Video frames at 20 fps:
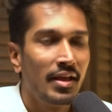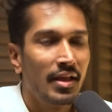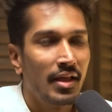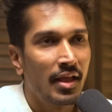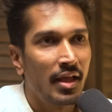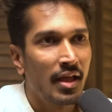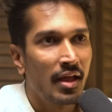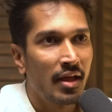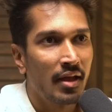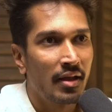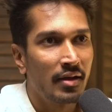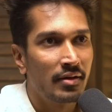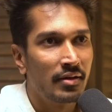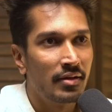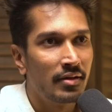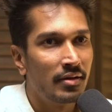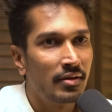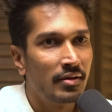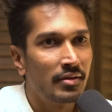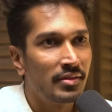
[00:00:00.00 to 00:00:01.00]
And
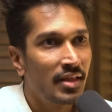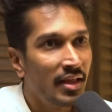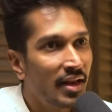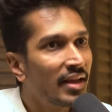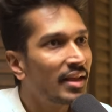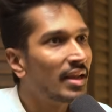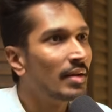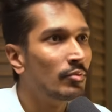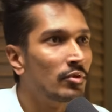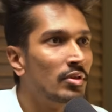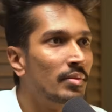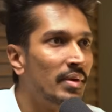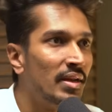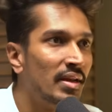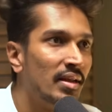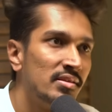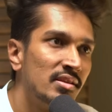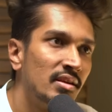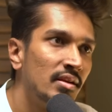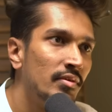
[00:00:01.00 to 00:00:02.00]
then I came to the main
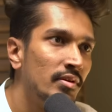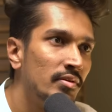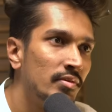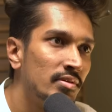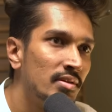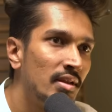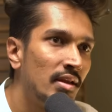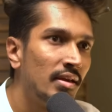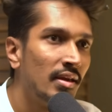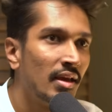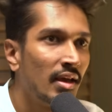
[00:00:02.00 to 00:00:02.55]
agenda, which was like,